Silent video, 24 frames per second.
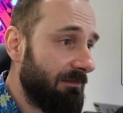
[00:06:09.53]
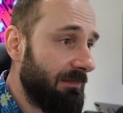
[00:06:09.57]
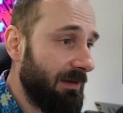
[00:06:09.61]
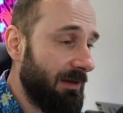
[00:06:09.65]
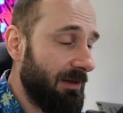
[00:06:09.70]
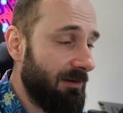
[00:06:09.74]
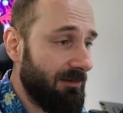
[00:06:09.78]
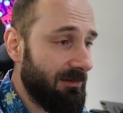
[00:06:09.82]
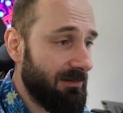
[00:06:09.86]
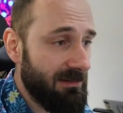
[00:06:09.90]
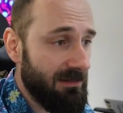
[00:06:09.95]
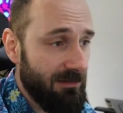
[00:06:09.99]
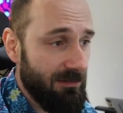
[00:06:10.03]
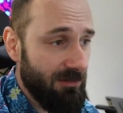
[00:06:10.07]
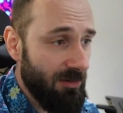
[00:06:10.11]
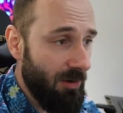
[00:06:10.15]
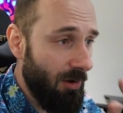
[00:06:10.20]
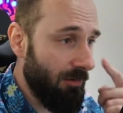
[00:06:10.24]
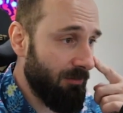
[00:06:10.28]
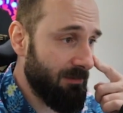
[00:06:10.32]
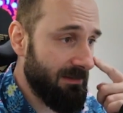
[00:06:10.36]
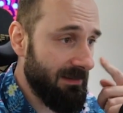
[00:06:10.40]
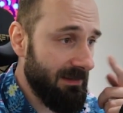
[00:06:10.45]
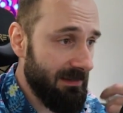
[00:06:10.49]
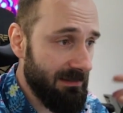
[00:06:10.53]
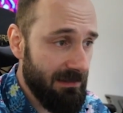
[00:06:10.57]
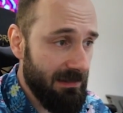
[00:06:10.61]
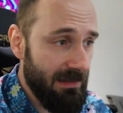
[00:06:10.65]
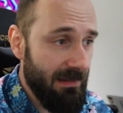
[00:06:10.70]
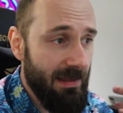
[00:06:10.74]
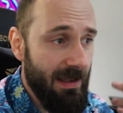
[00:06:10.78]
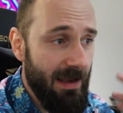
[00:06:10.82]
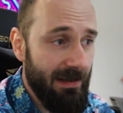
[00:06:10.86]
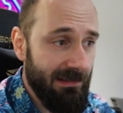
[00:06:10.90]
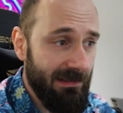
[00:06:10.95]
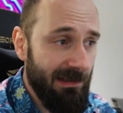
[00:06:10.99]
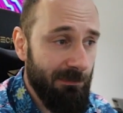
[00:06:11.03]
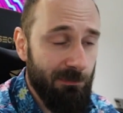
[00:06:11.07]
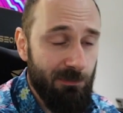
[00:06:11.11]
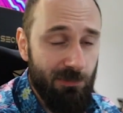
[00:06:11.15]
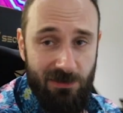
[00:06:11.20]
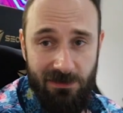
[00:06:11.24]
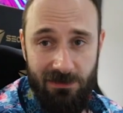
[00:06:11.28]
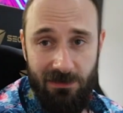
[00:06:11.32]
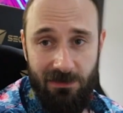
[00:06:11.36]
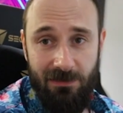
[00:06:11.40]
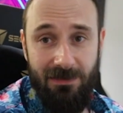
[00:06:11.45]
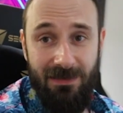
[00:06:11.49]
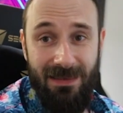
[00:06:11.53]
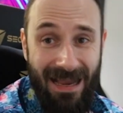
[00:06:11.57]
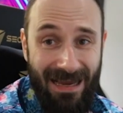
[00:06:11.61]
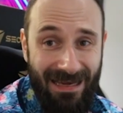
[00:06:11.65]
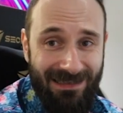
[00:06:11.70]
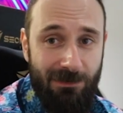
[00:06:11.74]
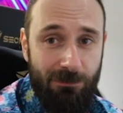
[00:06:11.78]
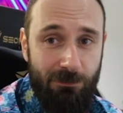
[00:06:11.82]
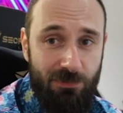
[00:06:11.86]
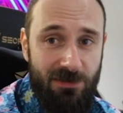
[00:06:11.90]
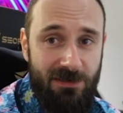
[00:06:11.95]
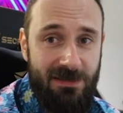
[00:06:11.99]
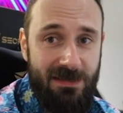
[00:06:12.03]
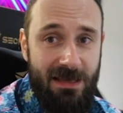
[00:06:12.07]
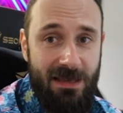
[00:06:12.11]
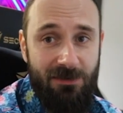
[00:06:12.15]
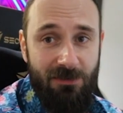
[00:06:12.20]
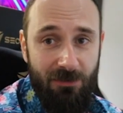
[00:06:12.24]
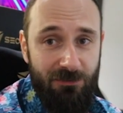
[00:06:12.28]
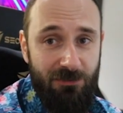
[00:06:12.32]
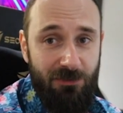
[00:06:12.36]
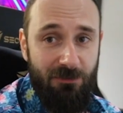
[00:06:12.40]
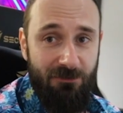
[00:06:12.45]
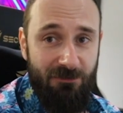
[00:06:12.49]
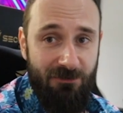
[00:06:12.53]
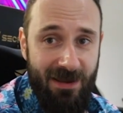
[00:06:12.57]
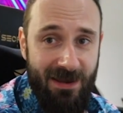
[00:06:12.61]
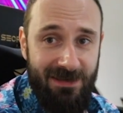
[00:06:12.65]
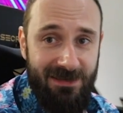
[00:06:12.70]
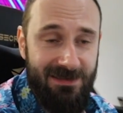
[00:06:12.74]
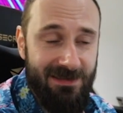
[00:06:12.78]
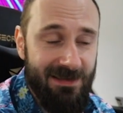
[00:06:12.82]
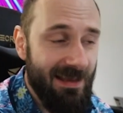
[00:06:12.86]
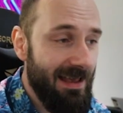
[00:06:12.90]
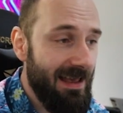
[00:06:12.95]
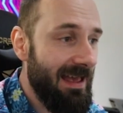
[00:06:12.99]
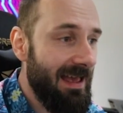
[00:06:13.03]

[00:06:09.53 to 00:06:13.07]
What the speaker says: because nose is the 90% of your face,